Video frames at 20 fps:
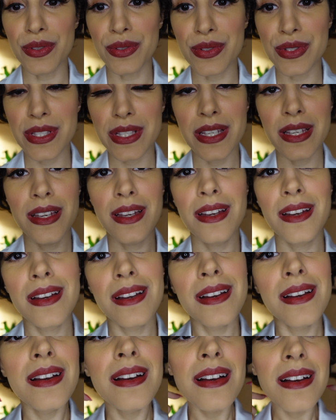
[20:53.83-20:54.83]
those
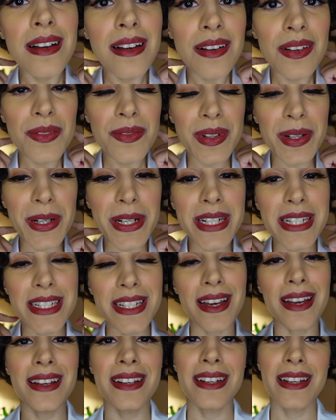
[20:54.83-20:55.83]
very
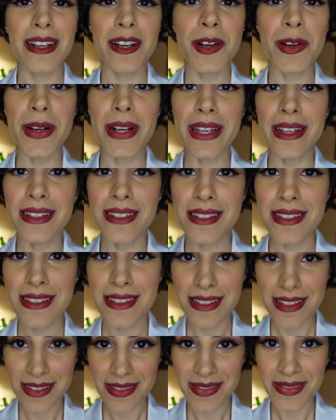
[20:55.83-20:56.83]
tight areas.